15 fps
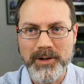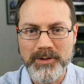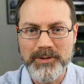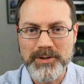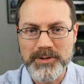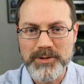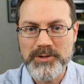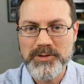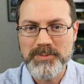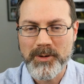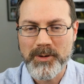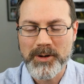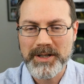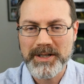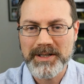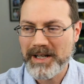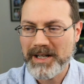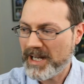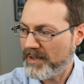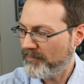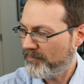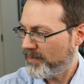On the used market,
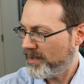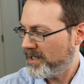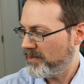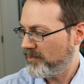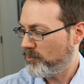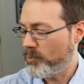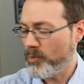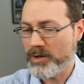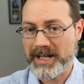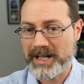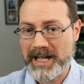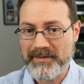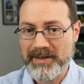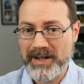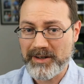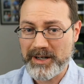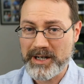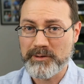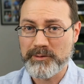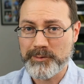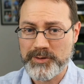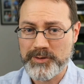I can find one like I've got right
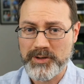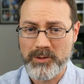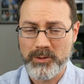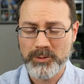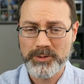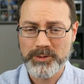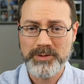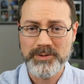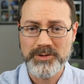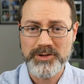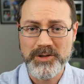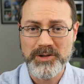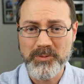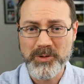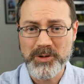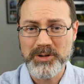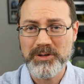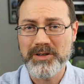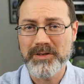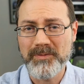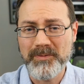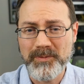here, which is an older Gen 1
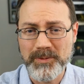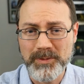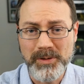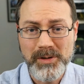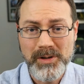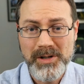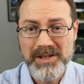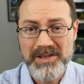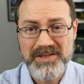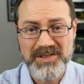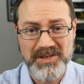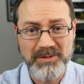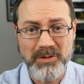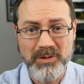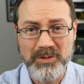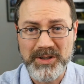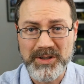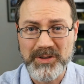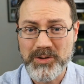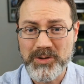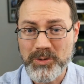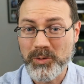unit, for still
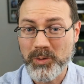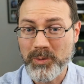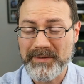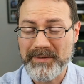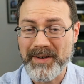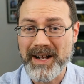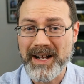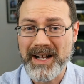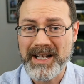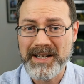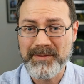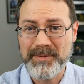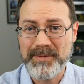only $225,